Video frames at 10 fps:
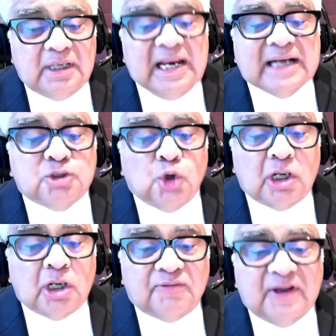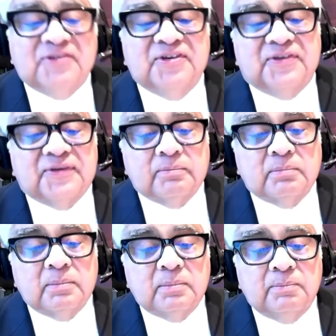electoral offences
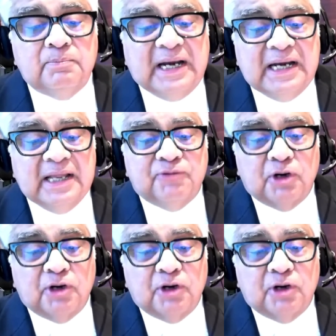pending